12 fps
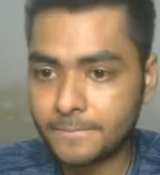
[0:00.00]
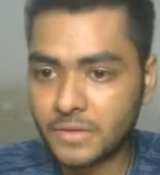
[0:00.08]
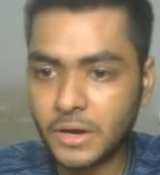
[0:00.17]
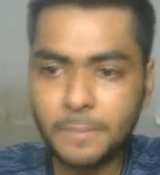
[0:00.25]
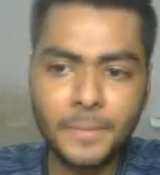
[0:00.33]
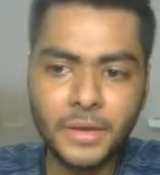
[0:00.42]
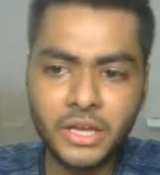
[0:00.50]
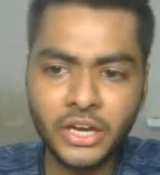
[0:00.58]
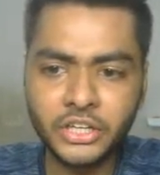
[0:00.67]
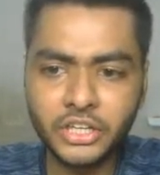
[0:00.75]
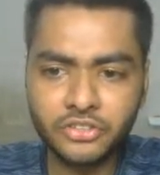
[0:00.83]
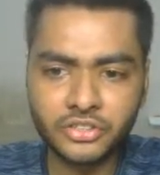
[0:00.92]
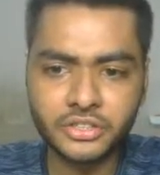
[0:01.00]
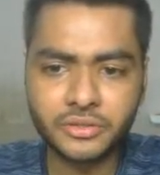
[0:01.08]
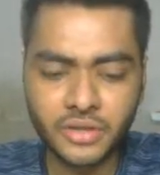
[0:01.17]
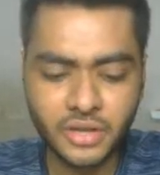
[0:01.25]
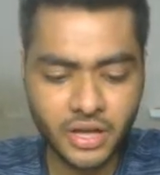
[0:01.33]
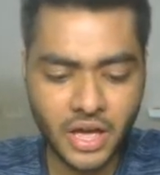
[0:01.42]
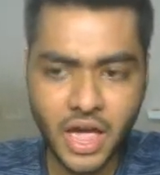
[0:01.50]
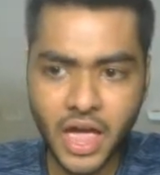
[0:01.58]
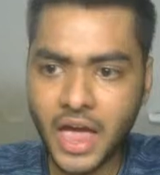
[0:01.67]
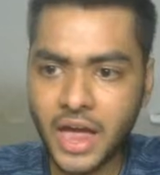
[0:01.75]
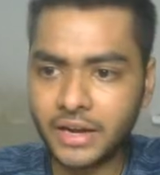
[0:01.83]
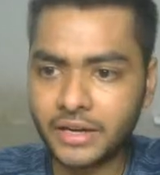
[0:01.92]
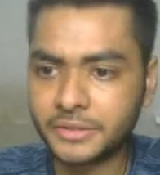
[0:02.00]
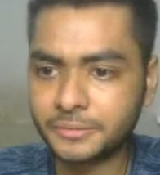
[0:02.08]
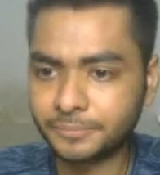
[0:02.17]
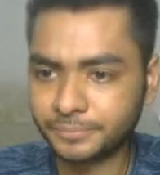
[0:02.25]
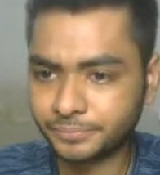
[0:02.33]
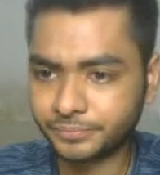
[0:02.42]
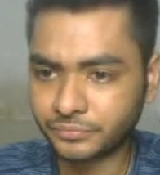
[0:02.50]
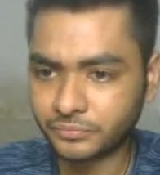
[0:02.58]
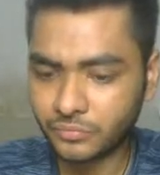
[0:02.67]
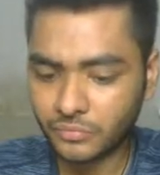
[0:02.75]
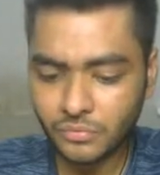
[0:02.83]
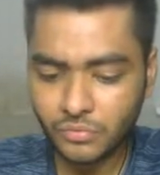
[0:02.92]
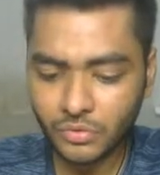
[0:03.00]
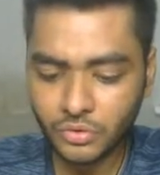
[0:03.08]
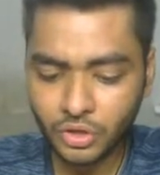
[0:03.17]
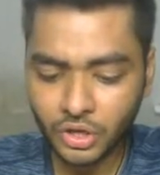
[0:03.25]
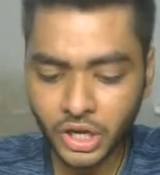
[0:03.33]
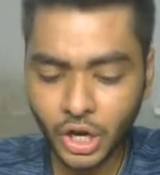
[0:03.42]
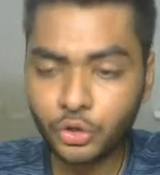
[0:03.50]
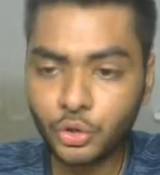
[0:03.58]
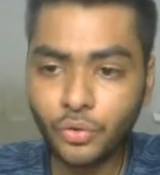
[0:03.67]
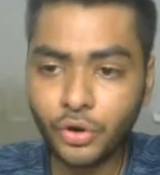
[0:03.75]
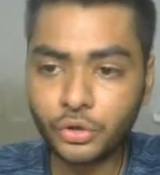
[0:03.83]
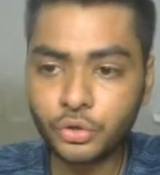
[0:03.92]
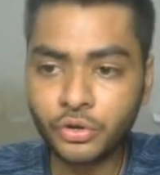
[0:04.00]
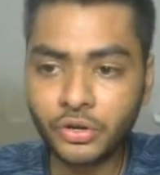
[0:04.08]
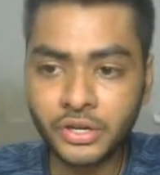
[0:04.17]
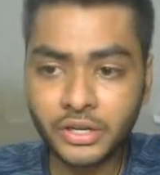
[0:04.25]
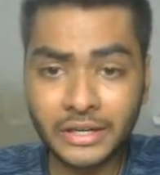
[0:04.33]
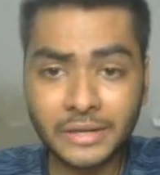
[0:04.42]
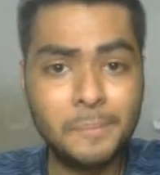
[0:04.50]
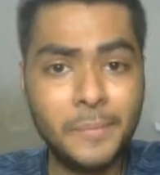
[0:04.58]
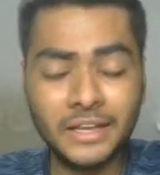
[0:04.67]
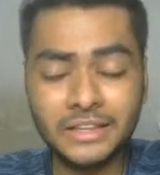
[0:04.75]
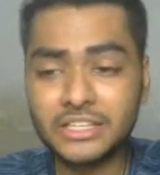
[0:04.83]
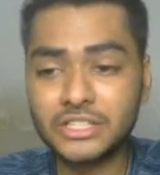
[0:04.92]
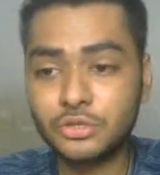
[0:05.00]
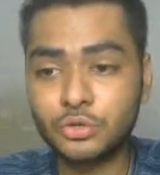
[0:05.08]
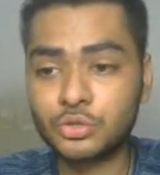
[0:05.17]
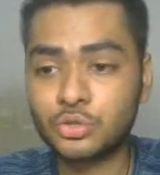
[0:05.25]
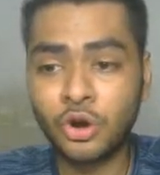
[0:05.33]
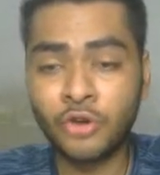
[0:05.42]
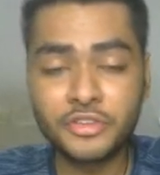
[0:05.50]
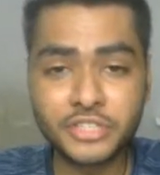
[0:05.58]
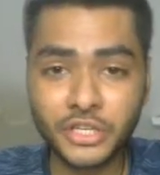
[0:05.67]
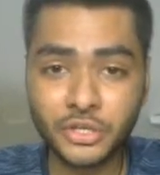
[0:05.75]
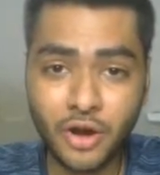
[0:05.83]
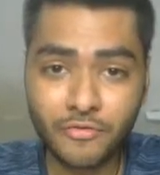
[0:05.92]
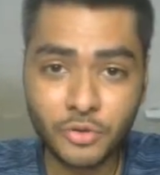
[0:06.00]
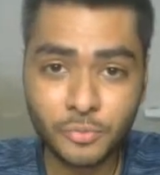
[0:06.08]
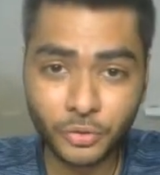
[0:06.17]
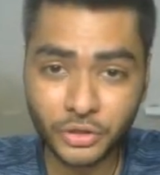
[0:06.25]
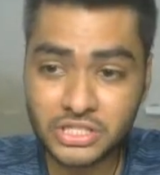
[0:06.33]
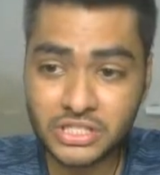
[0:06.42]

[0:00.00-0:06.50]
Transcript: a big integer, and now you want to make this true, so obviously you have to put a